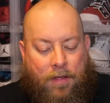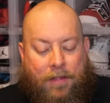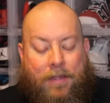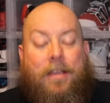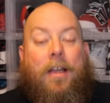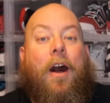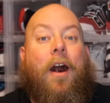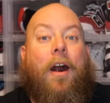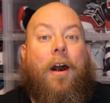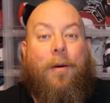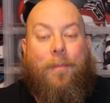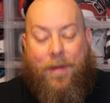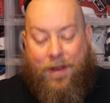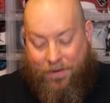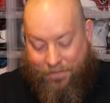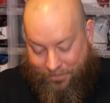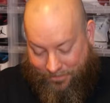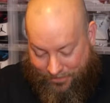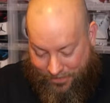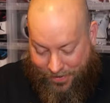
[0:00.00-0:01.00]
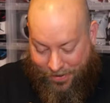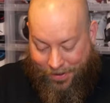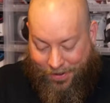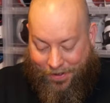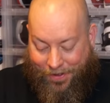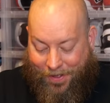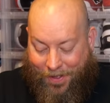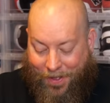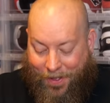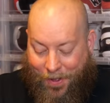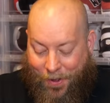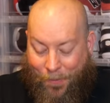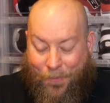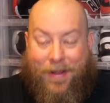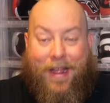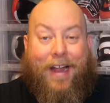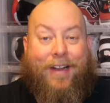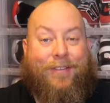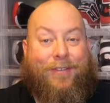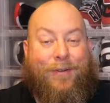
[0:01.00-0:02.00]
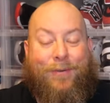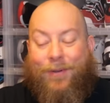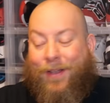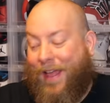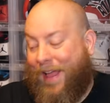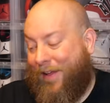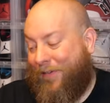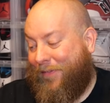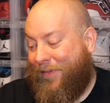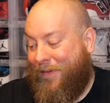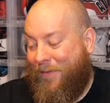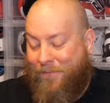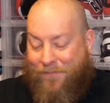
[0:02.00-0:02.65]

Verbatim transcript: Common. We got two left.